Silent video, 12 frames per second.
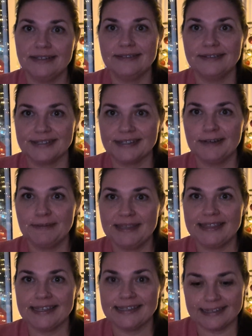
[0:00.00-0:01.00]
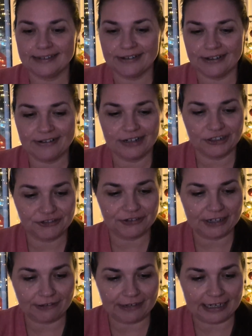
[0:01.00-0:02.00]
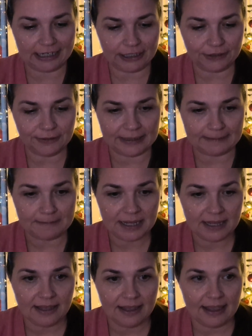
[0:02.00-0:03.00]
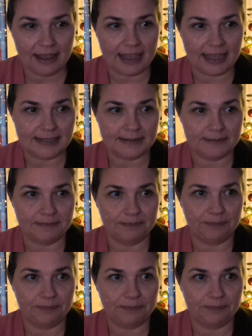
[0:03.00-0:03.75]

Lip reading: there's going to be things that are triggering you, and